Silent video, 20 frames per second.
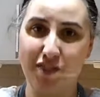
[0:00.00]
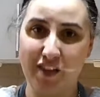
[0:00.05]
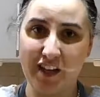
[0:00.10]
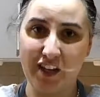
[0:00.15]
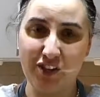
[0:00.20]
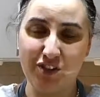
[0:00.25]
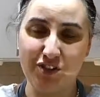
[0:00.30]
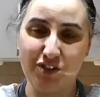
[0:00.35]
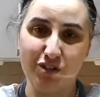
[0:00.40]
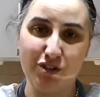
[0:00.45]

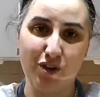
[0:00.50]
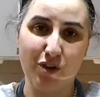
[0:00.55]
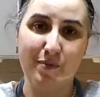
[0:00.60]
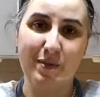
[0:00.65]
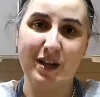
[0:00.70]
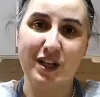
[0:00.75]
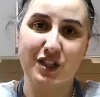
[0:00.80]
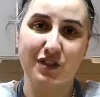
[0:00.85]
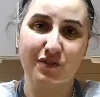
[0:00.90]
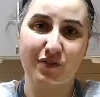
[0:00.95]
thank you so
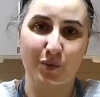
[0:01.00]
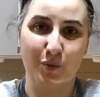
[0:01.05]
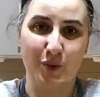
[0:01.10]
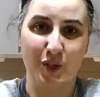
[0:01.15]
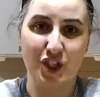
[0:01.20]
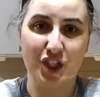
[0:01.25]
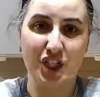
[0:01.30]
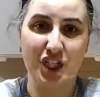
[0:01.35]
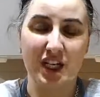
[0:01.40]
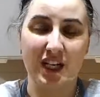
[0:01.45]
much for
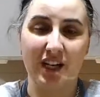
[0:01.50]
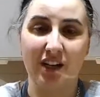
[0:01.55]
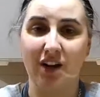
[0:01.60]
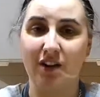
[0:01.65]
watching.